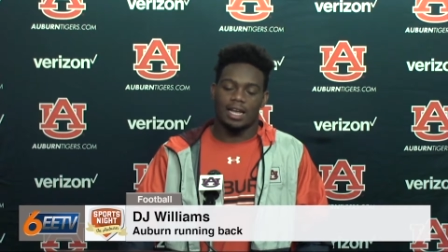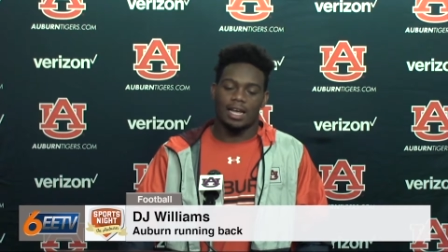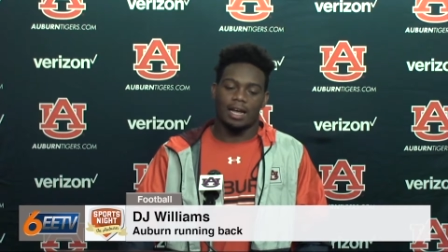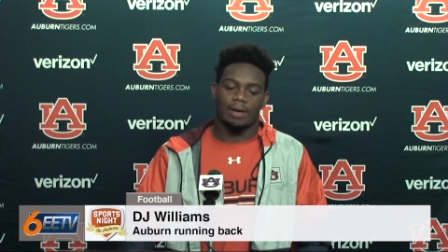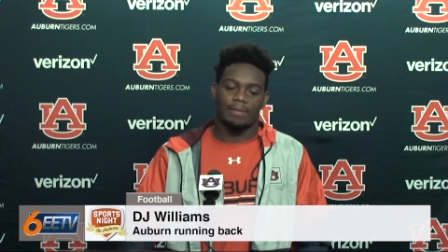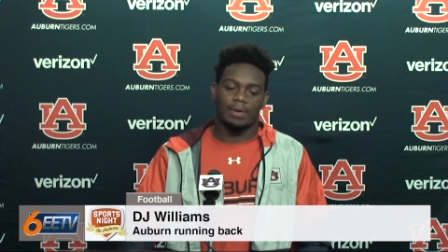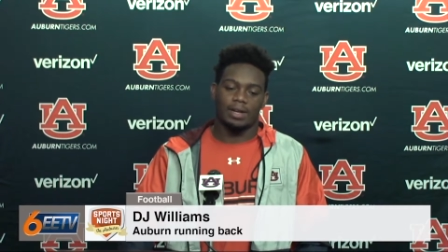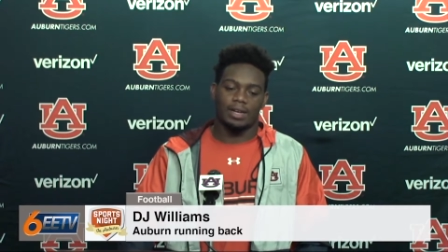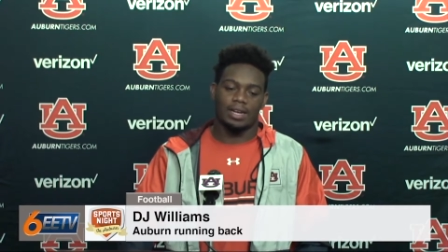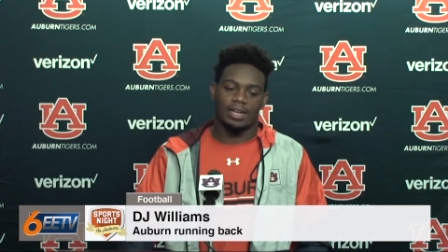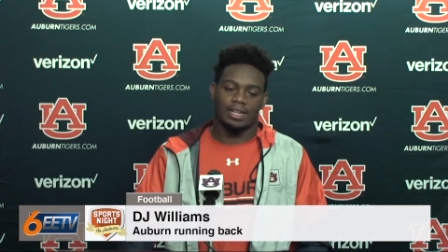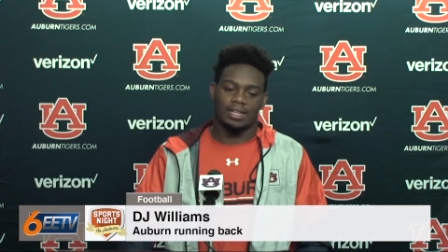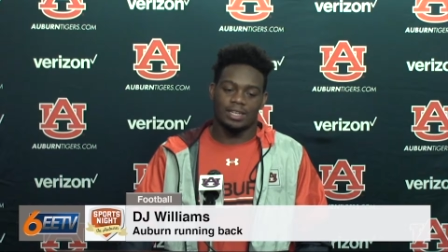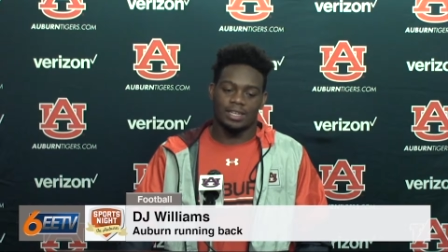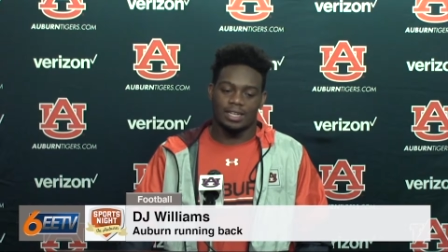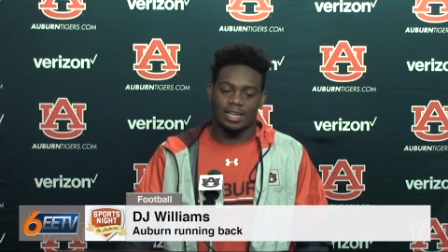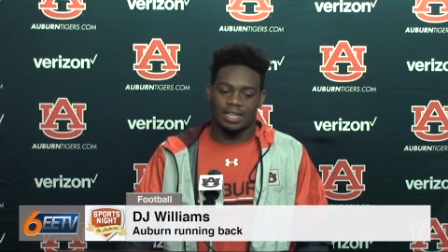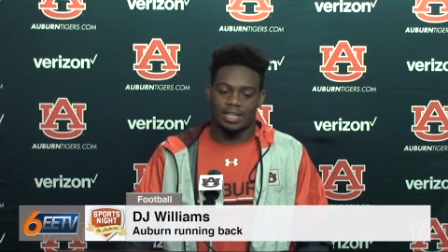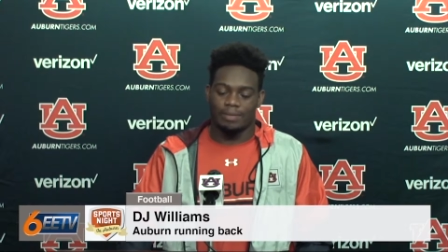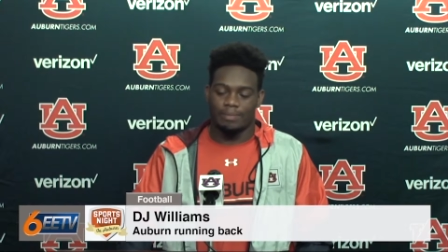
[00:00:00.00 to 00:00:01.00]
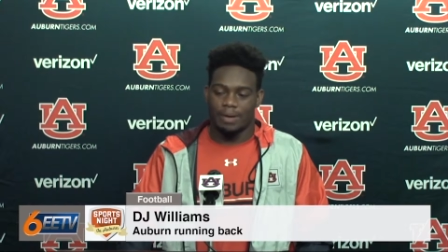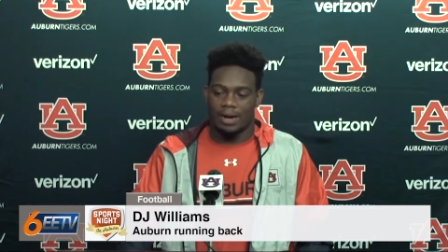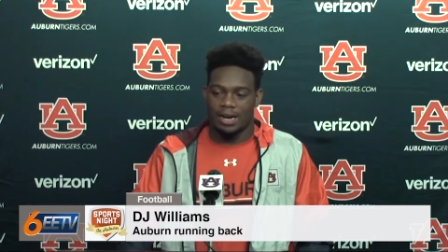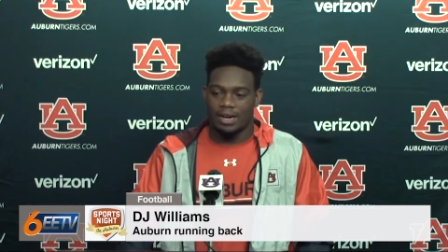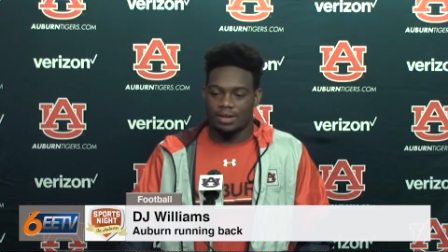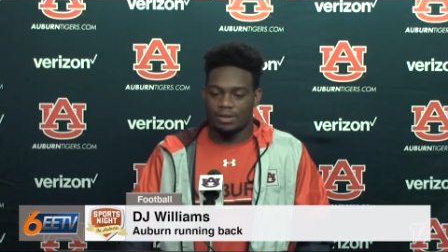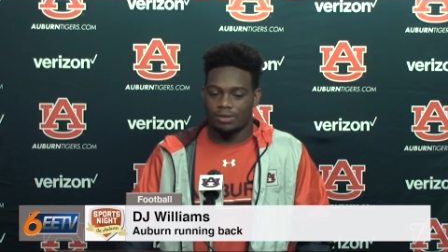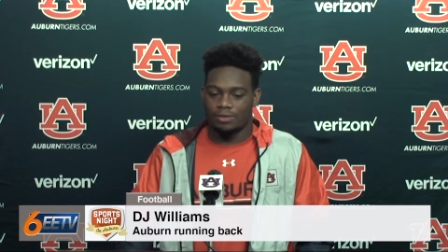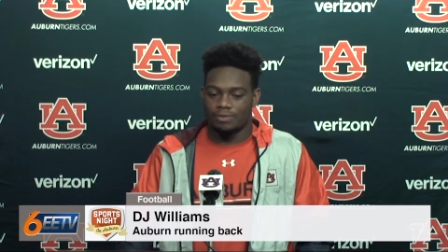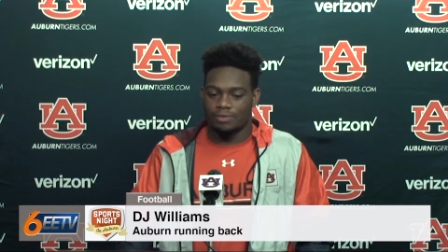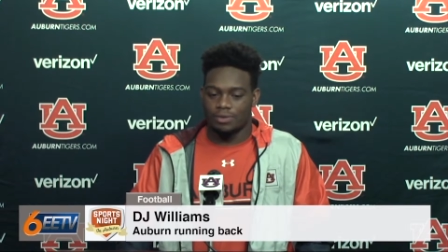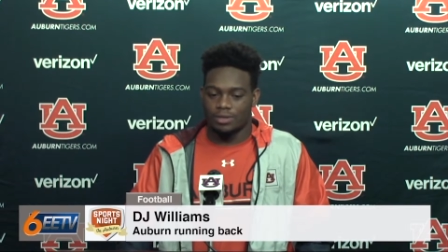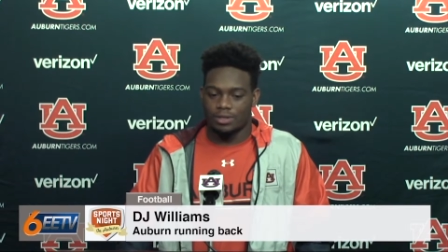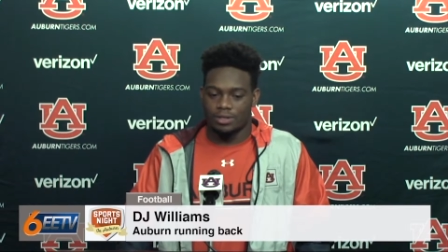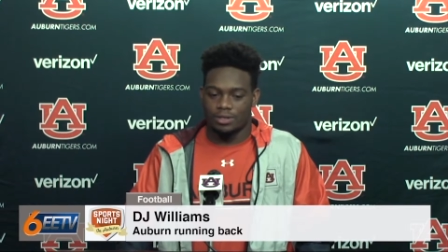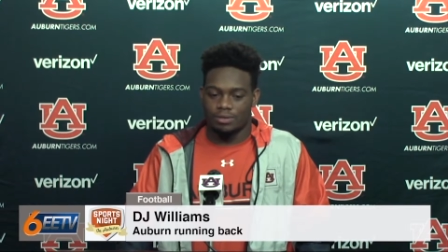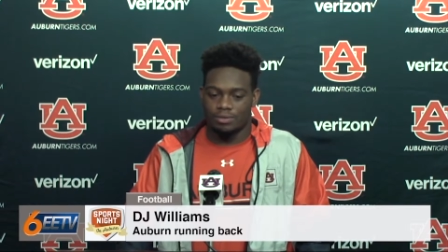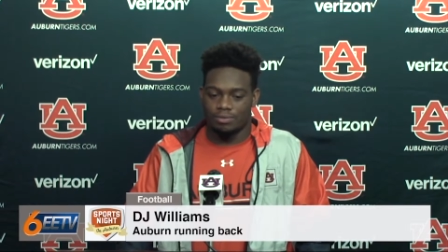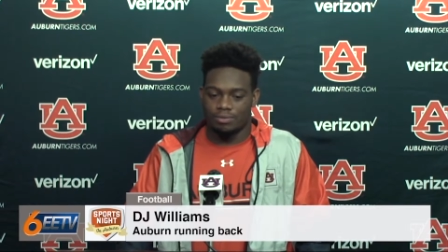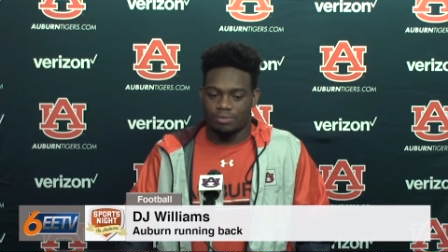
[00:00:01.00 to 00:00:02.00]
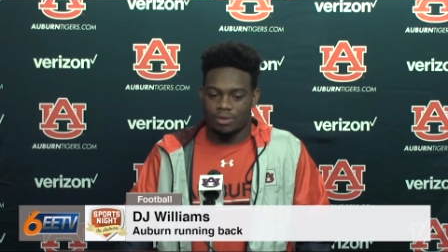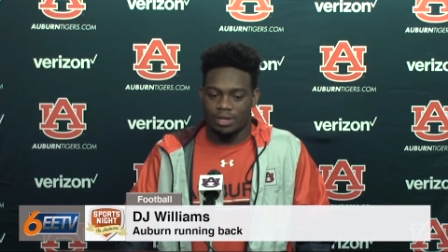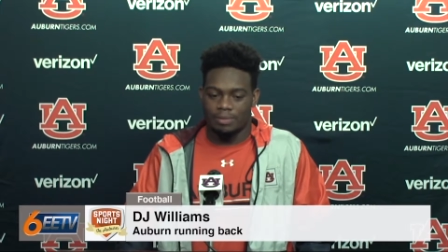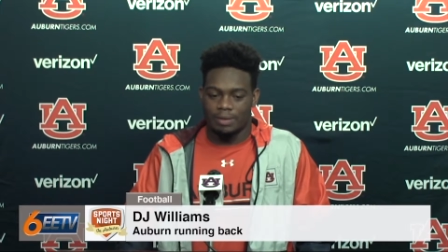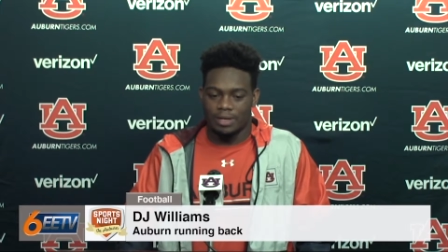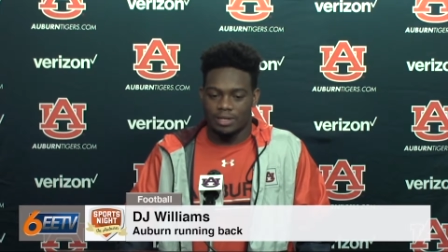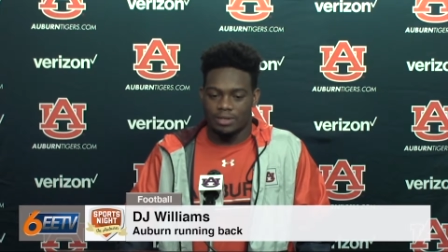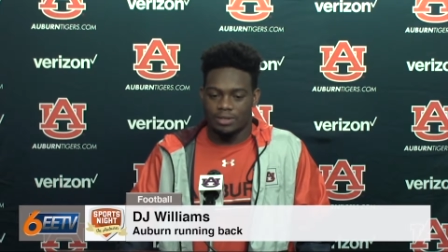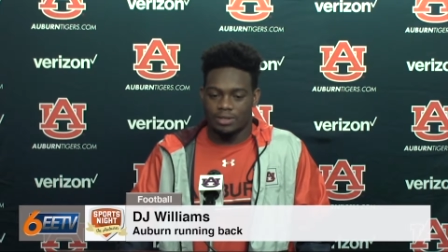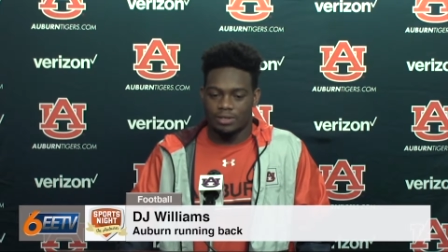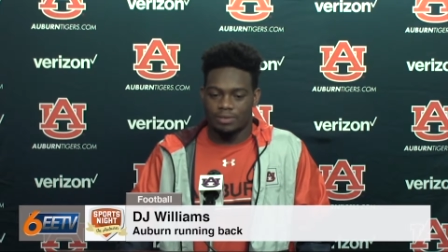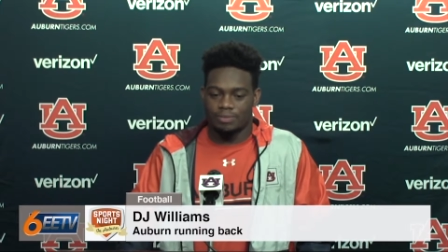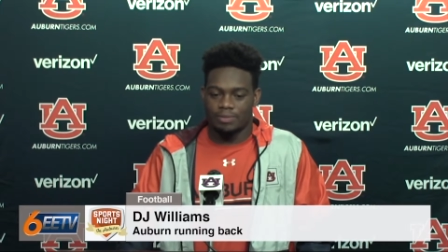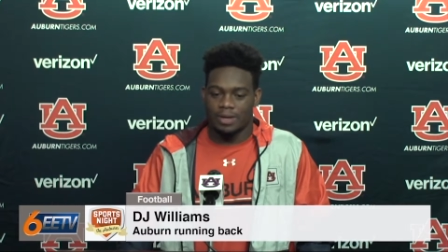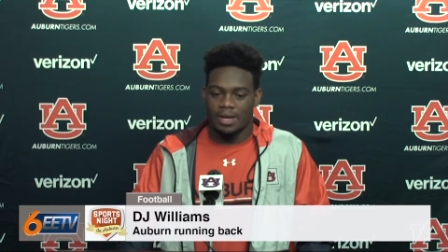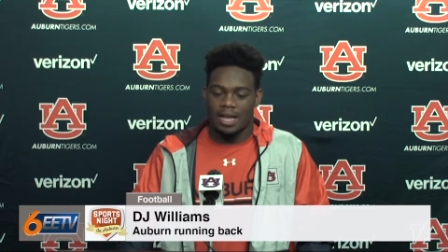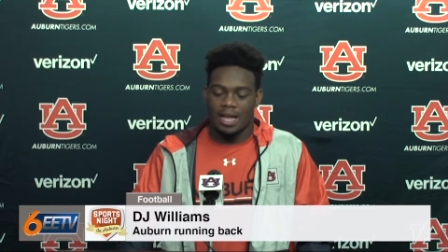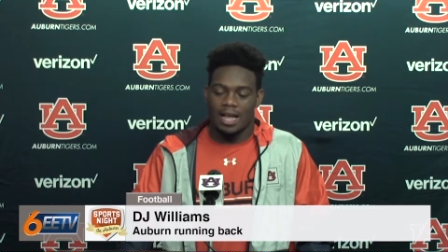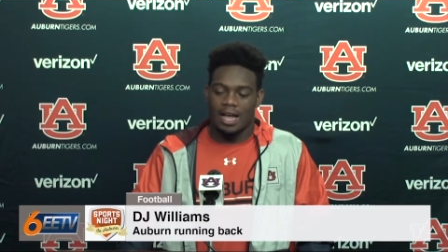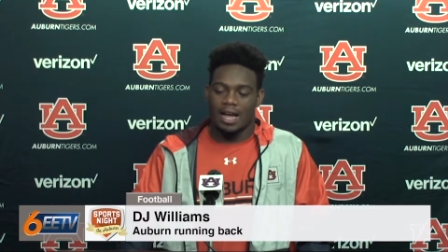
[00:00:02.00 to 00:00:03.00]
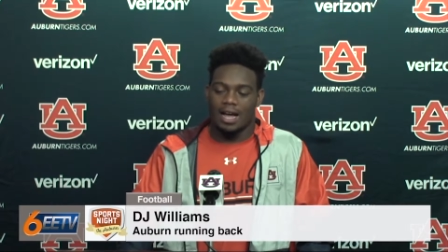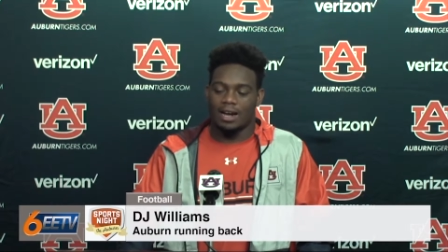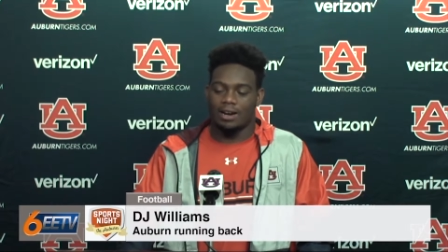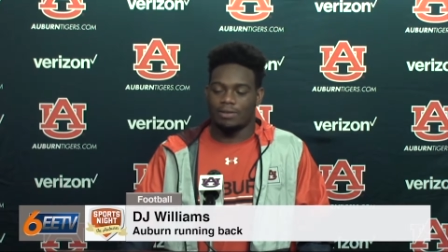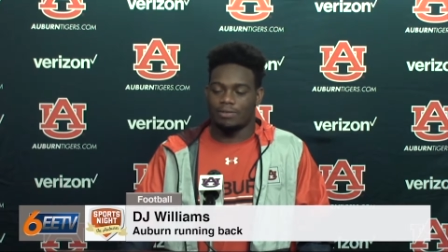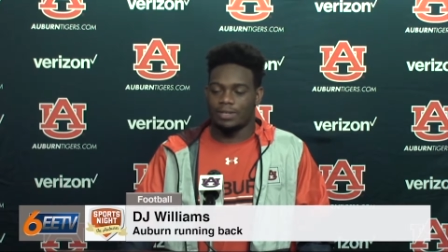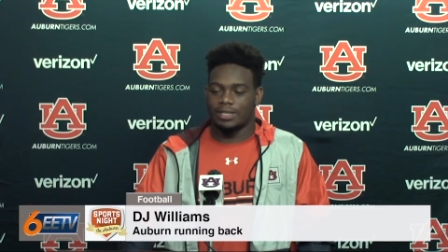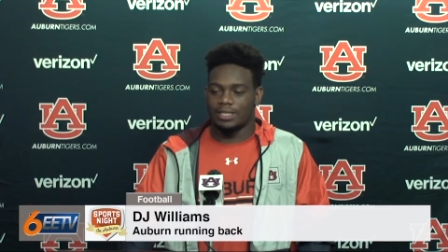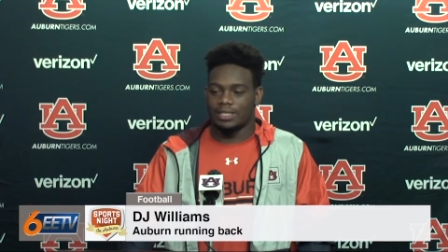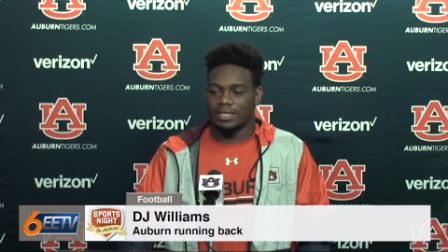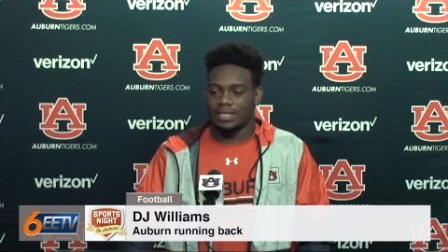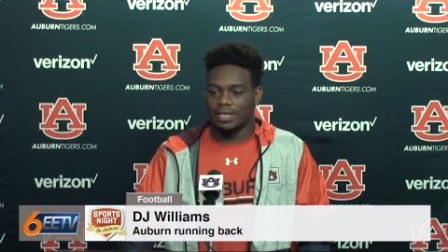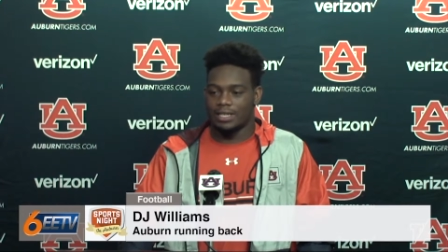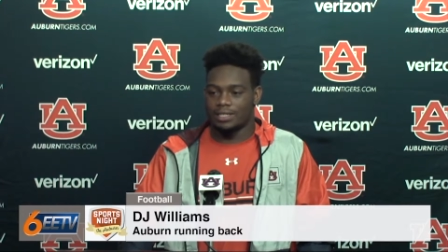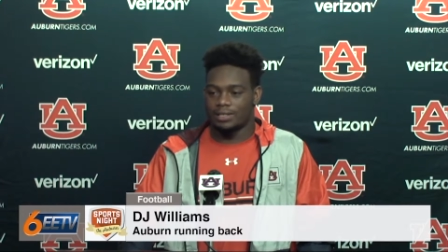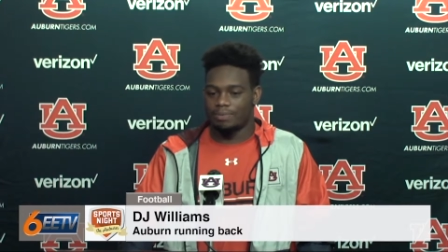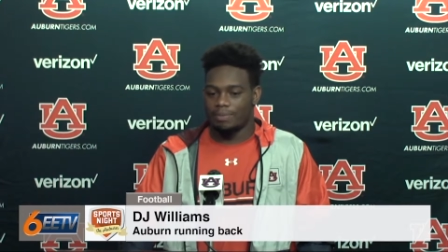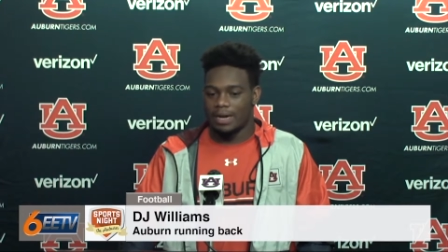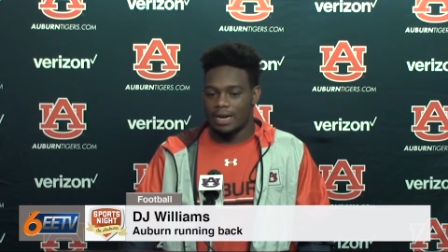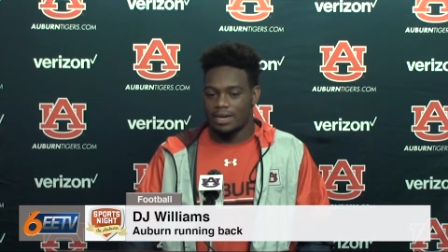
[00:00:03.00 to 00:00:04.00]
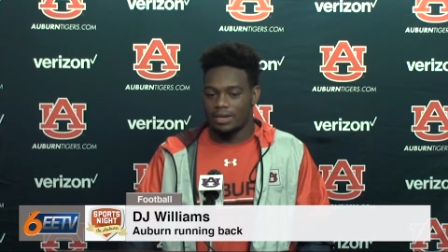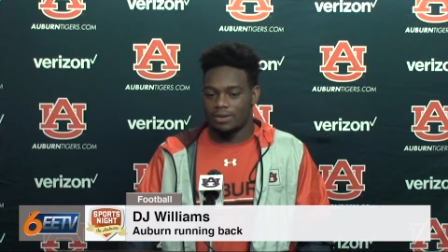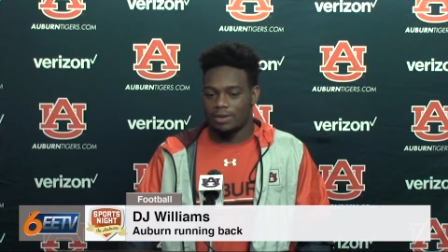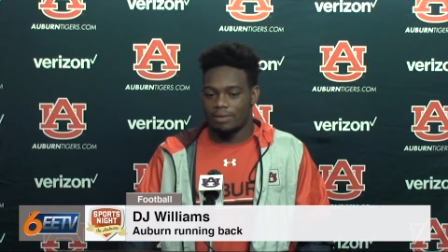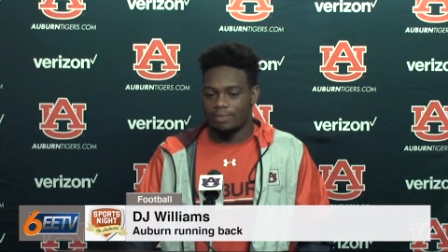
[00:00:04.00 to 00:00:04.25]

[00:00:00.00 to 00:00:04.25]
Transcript: I mean, and looking at the battle for the running back room, I don't really see it as a battle.